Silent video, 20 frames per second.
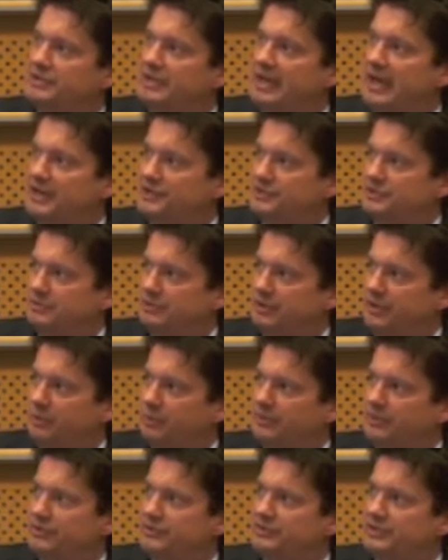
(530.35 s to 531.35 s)
It adds to
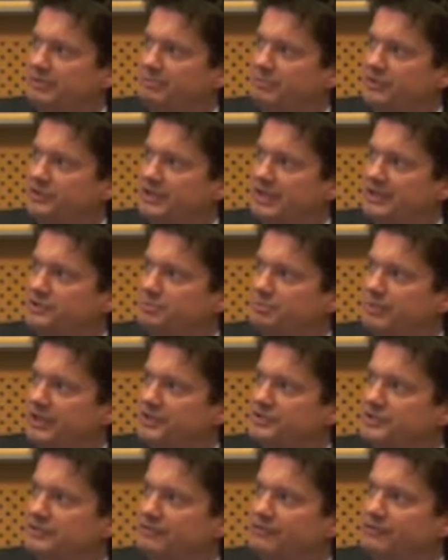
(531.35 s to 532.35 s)
liquidity, maintains
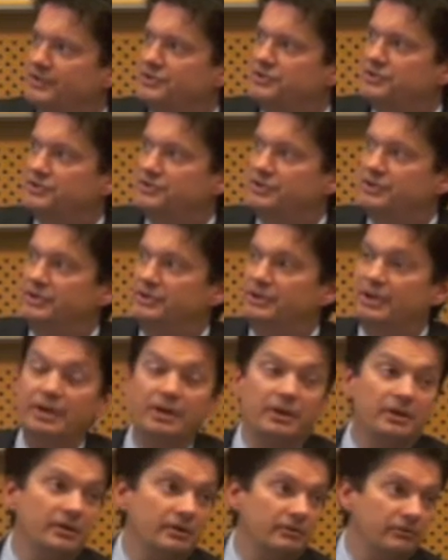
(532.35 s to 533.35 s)
price and efficiency,
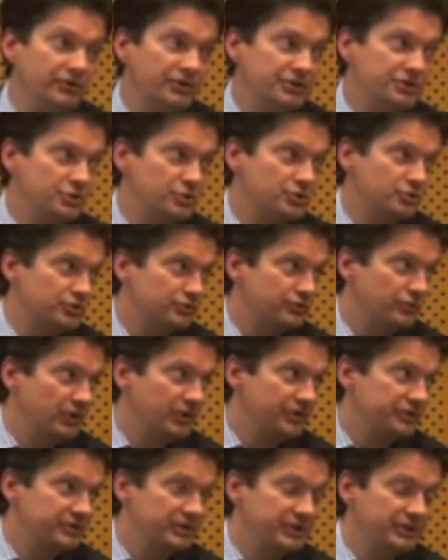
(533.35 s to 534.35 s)
reduces
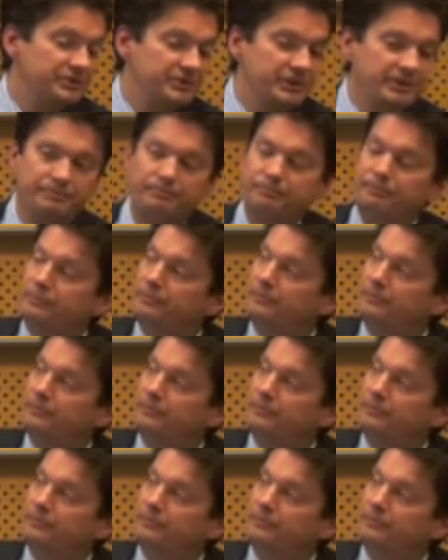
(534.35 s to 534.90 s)
volatility.